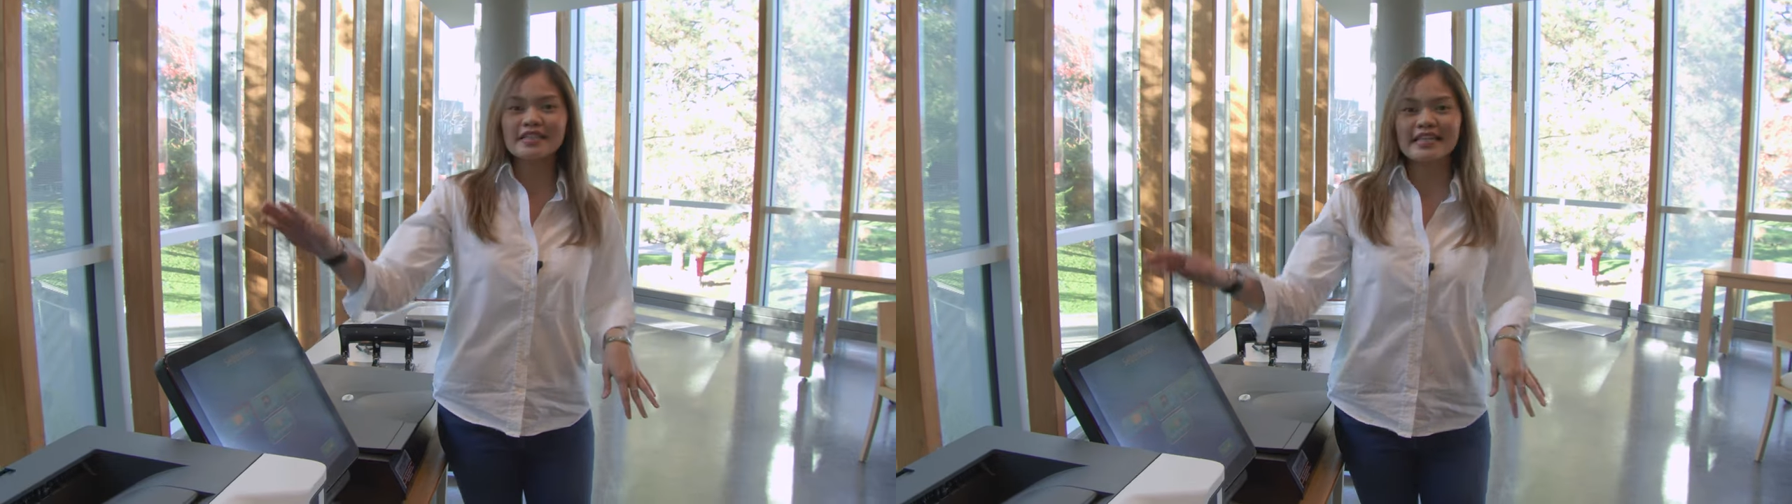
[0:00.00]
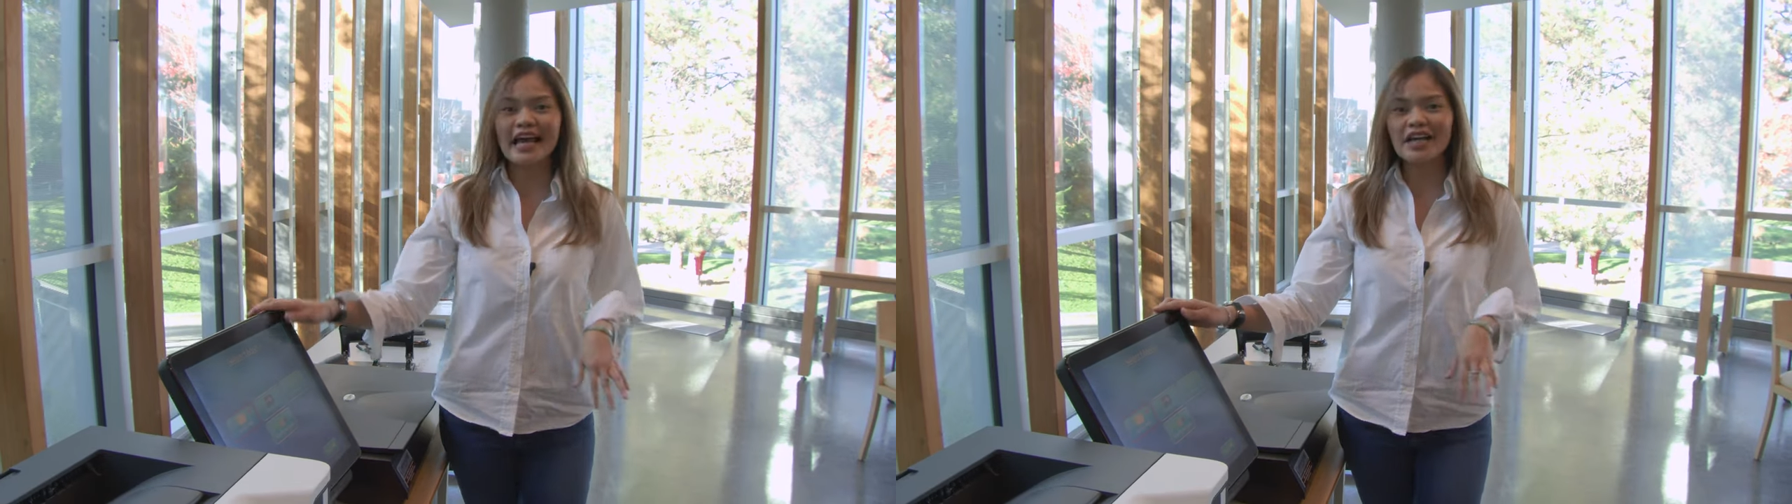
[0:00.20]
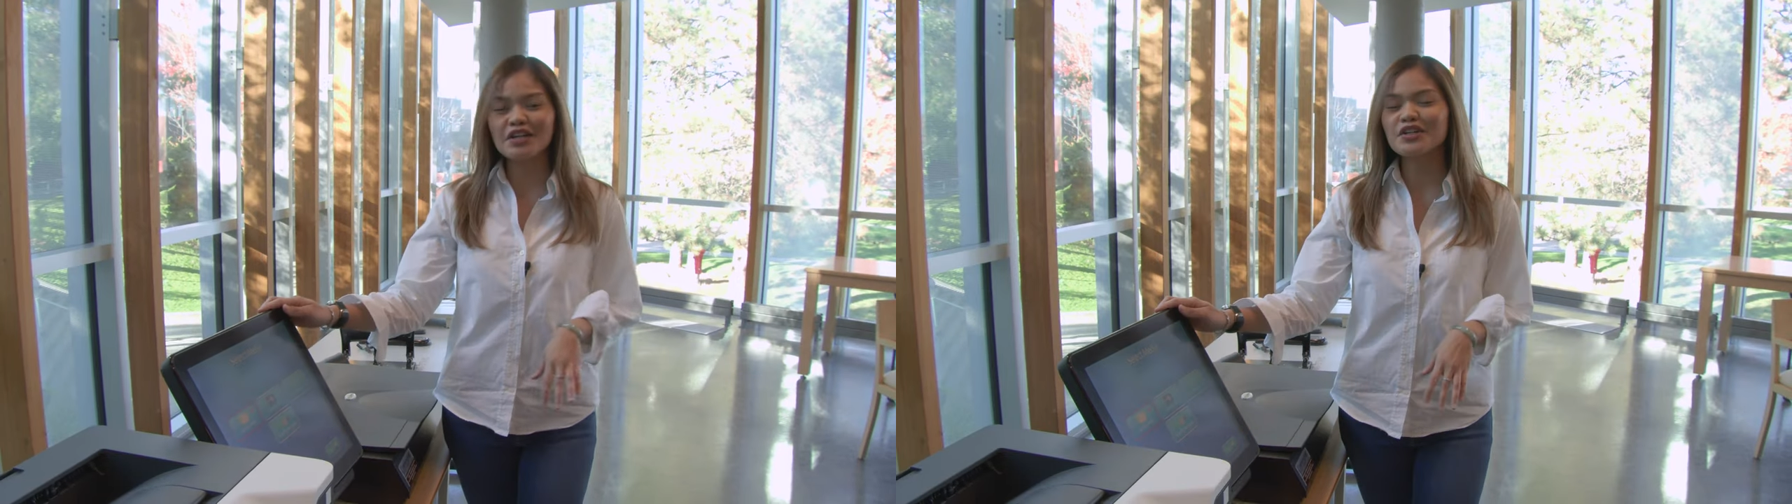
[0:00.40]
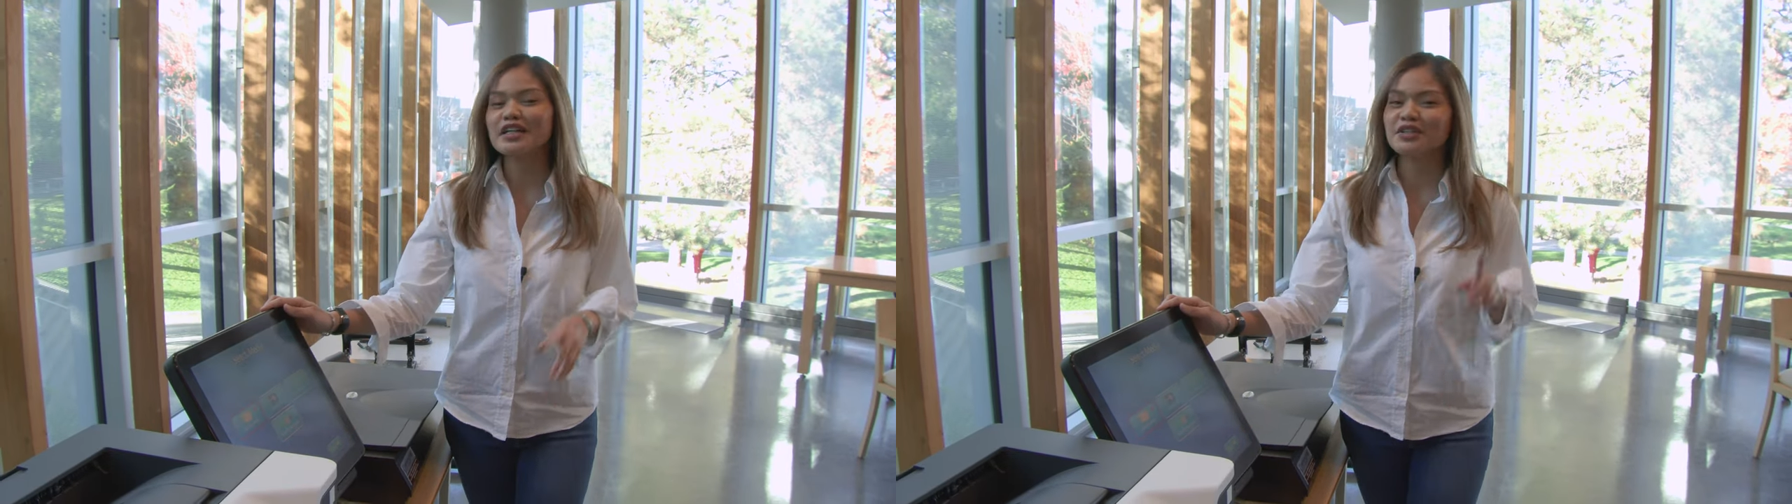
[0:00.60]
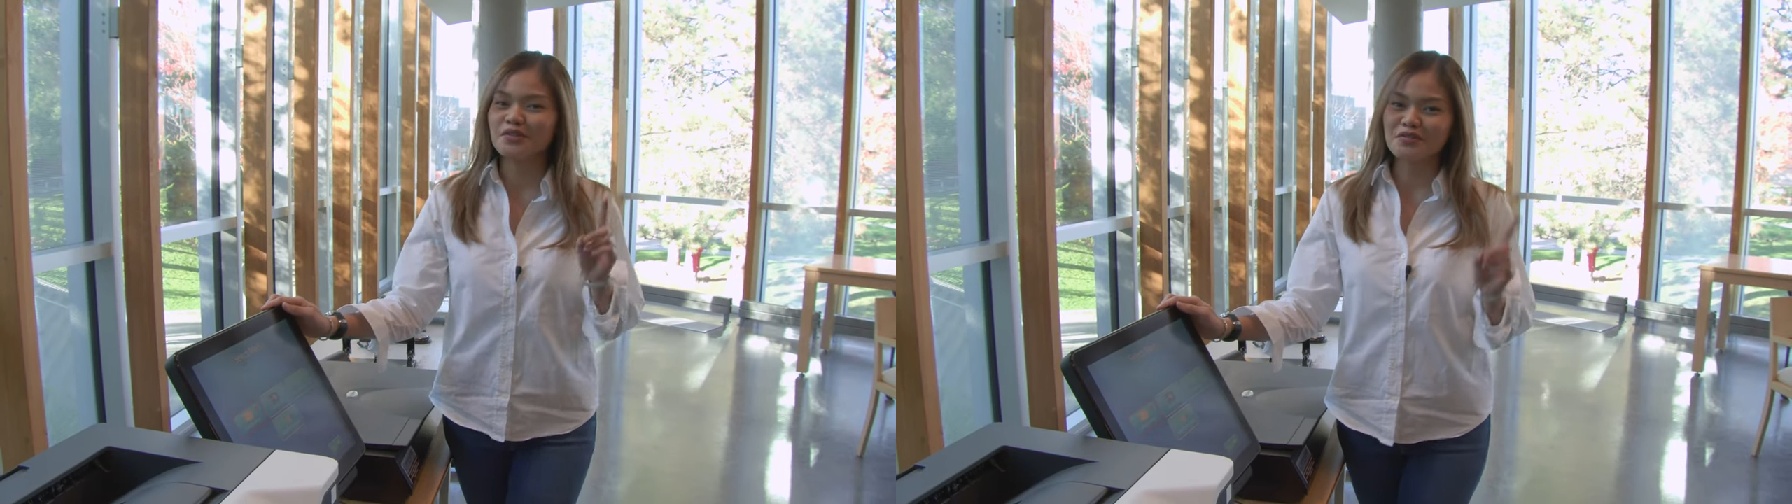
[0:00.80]
a scanner,
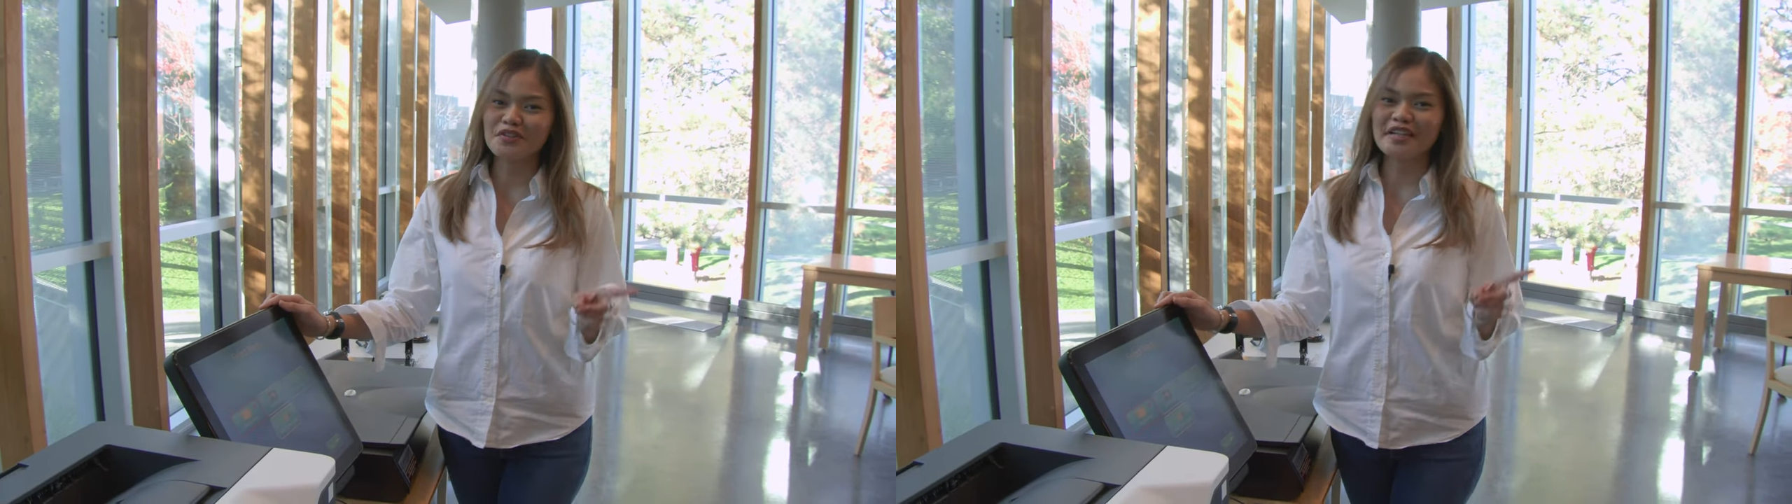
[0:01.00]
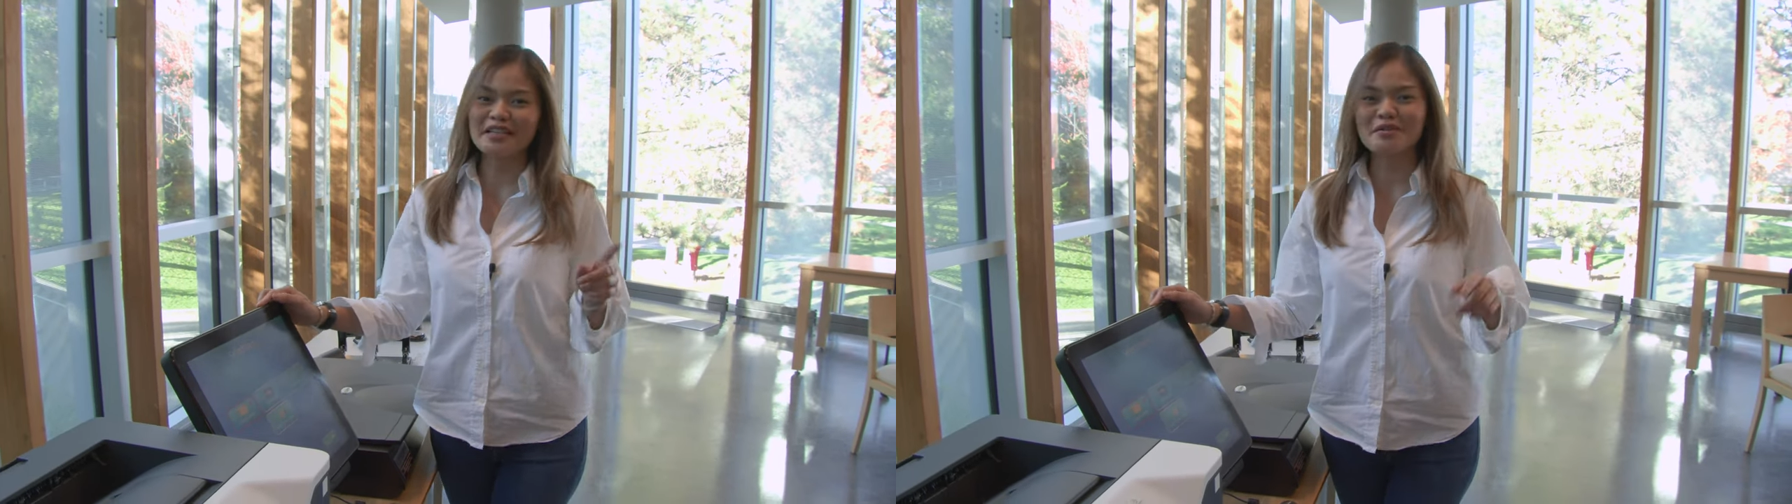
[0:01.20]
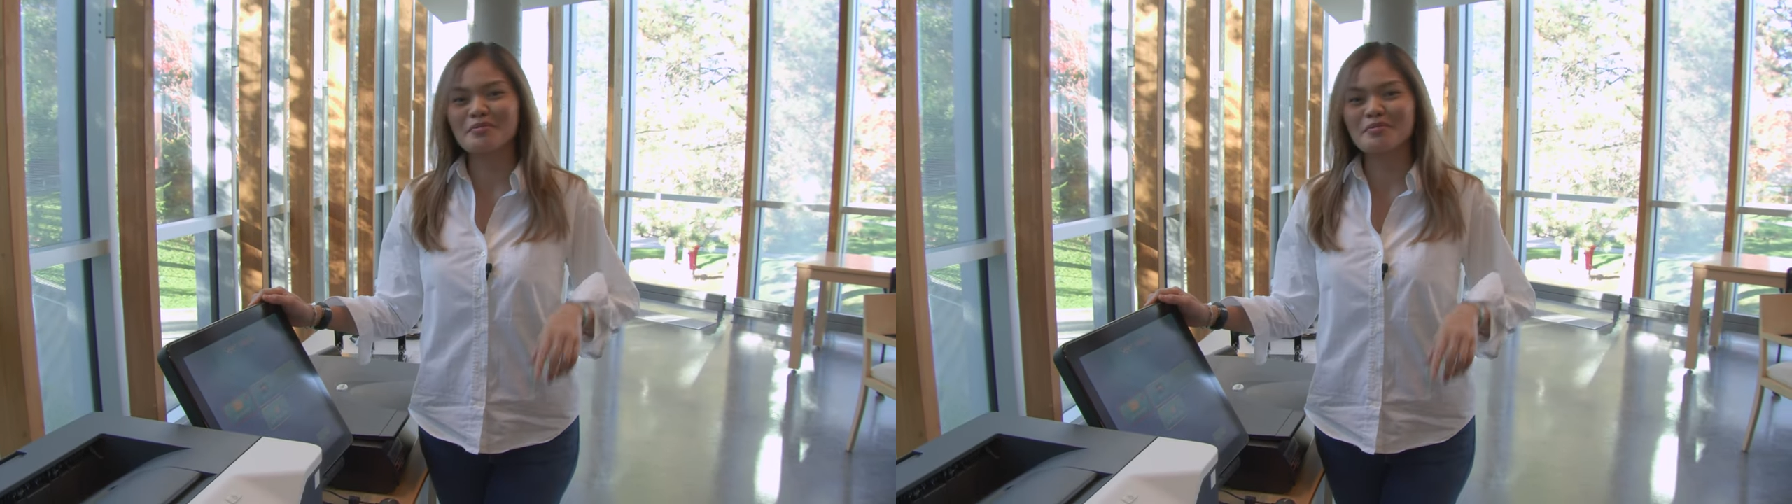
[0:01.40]
and don't forget